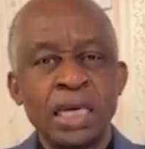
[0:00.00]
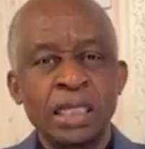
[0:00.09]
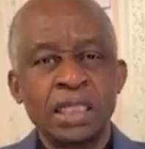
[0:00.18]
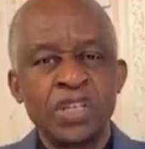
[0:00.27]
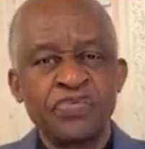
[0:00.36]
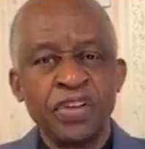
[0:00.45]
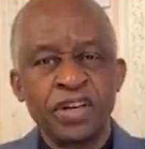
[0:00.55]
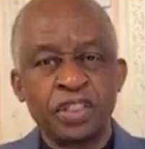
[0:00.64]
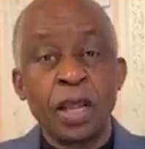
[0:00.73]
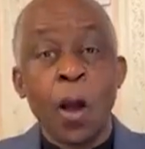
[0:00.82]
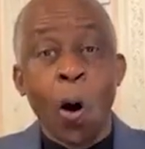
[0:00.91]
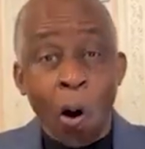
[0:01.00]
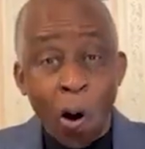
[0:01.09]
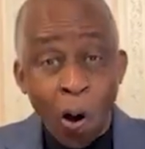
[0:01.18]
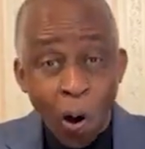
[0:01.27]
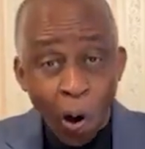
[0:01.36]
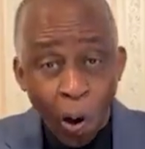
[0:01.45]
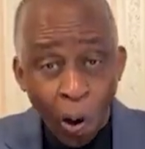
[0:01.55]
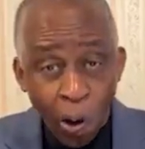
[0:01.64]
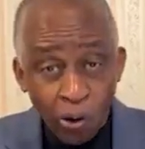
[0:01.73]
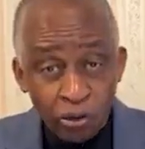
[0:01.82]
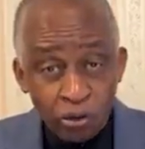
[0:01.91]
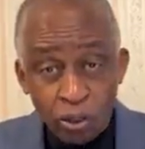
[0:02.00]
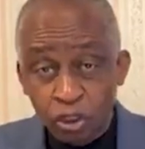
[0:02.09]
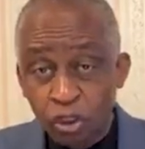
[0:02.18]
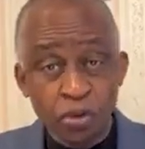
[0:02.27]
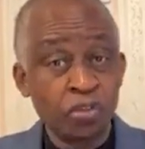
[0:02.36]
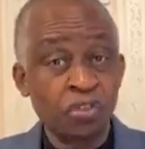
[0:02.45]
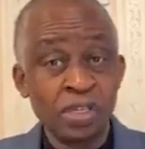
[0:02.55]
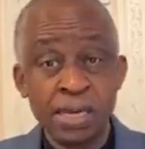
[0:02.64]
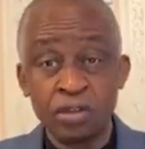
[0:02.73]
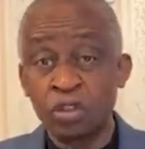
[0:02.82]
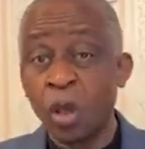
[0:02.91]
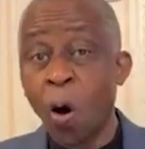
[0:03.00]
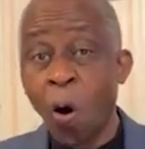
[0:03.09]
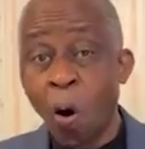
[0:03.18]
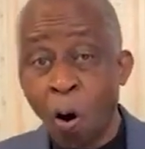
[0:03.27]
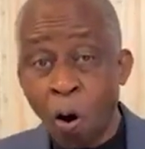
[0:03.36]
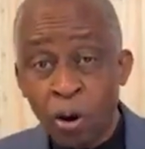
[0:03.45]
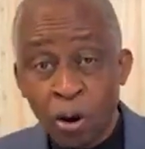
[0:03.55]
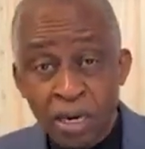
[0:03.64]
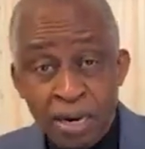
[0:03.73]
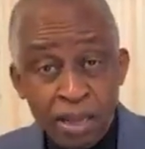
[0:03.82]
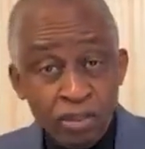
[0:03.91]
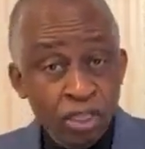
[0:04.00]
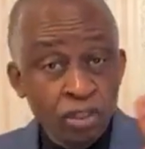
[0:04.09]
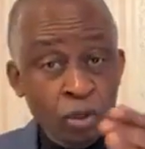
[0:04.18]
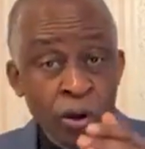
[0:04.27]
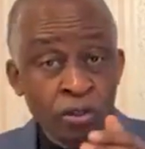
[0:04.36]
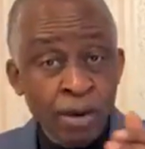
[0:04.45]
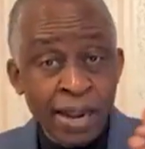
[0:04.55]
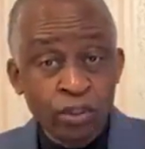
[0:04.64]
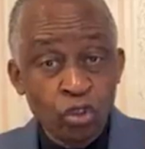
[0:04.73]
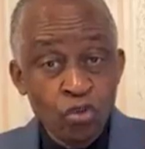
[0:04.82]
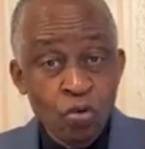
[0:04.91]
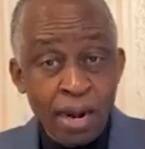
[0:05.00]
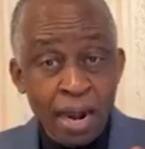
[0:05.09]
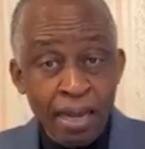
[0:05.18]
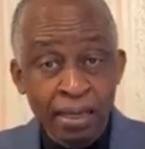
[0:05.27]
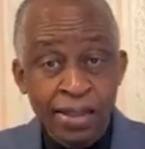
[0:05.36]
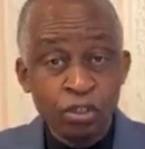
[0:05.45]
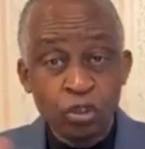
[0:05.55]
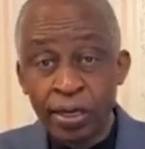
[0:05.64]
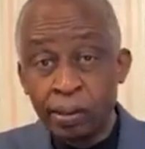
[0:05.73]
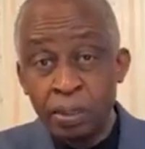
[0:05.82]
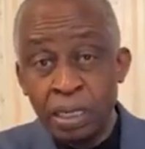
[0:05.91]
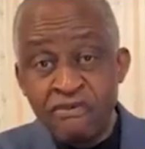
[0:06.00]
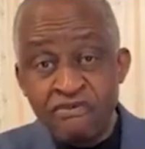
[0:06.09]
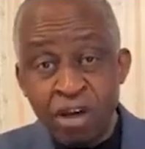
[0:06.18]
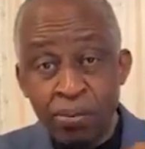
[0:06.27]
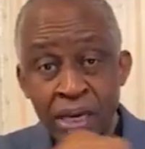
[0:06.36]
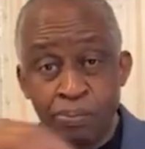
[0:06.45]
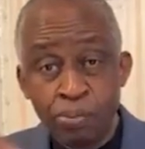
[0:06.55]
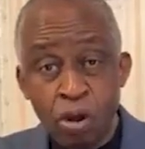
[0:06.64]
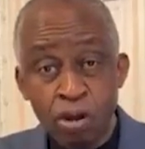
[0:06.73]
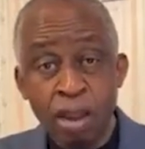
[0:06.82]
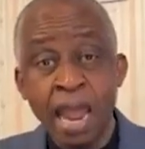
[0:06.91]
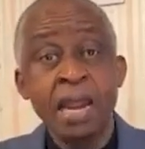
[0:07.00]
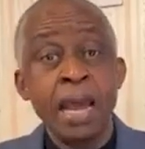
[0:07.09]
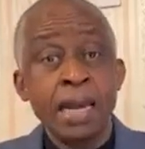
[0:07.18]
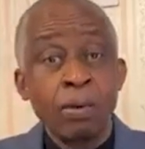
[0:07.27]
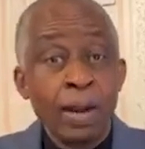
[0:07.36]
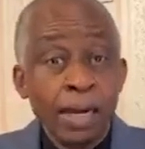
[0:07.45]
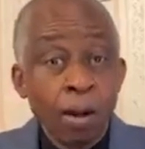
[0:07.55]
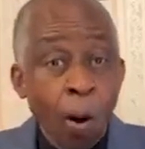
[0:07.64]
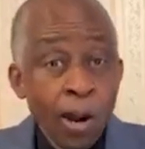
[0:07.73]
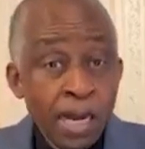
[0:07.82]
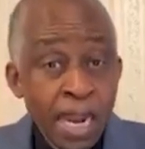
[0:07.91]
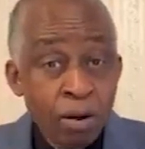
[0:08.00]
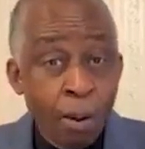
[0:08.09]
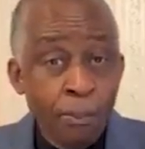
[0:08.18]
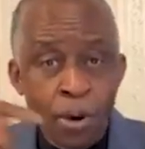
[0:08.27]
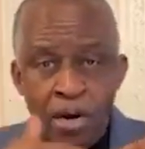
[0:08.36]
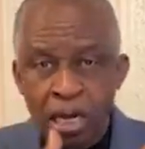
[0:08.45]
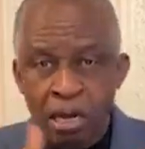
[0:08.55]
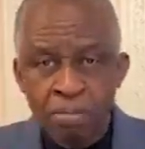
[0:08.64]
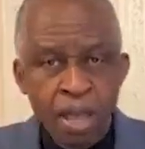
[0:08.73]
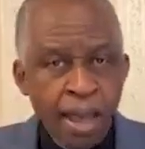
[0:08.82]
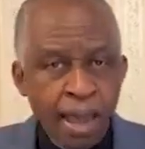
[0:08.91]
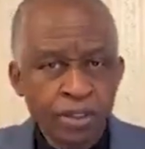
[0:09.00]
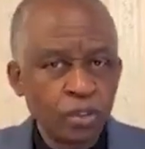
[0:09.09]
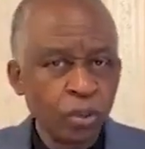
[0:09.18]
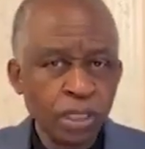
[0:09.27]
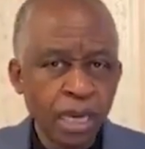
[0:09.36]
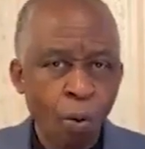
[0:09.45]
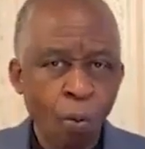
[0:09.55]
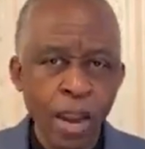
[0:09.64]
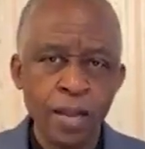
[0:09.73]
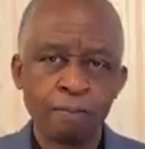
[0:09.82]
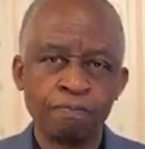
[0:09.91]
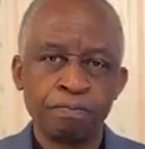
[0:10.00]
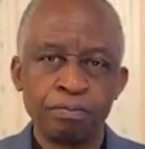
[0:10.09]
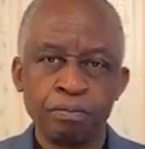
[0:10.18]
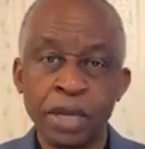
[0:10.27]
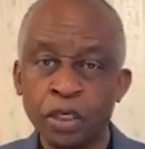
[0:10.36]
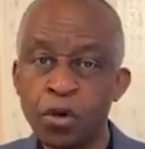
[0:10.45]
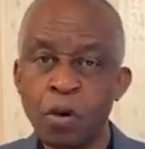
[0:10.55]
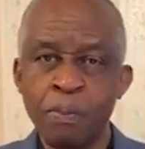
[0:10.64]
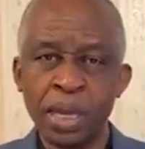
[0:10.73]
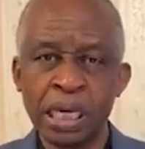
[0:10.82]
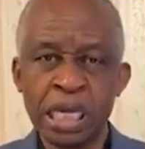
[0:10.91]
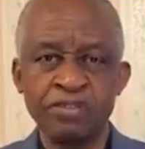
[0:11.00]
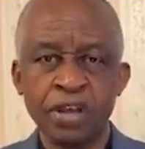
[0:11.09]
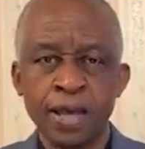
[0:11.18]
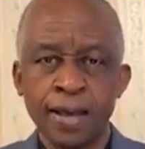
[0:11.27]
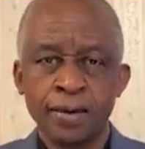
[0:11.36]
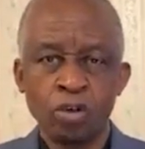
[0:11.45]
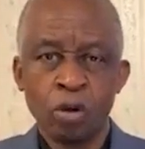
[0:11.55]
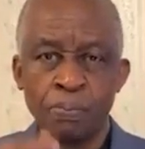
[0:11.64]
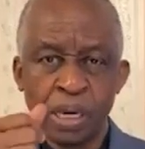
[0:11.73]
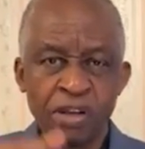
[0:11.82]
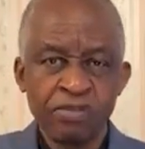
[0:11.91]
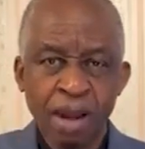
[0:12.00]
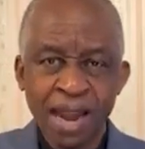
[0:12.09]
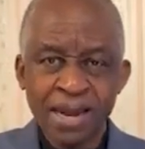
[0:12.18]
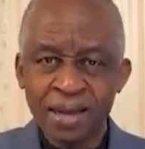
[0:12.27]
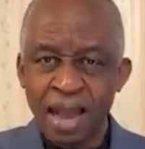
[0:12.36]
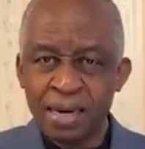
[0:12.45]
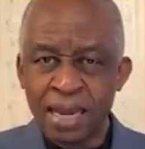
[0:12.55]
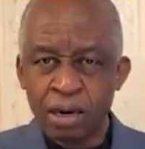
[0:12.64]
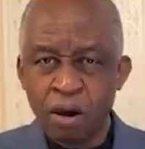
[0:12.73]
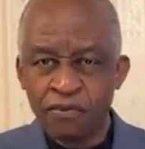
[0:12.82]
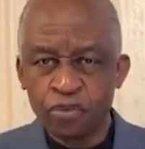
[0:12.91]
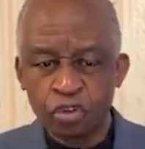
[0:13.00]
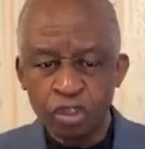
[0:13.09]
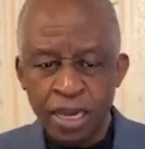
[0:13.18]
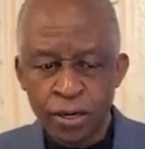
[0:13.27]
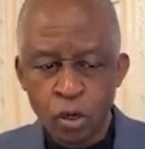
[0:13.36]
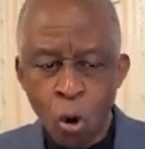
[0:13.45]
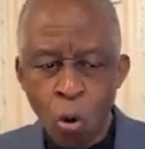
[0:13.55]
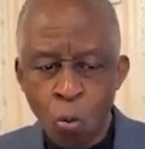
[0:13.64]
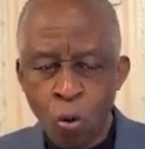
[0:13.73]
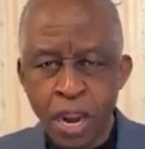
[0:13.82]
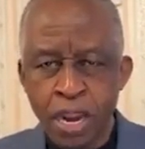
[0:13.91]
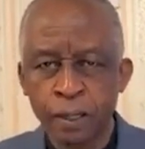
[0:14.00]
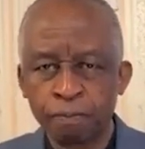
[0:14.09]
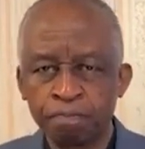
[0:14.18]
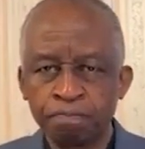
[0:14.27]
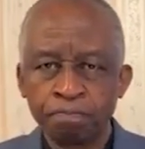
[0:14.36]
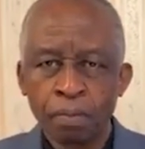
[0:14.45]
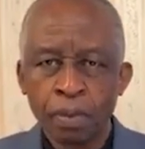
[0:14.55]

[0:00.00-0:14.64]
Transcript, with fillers: said it is finished, all, not just sins, all ordinances contrary to you and against you, including family bloodline, were all laid upon him and he took it away. But do you believe? Do you believe radically enough to say, no way,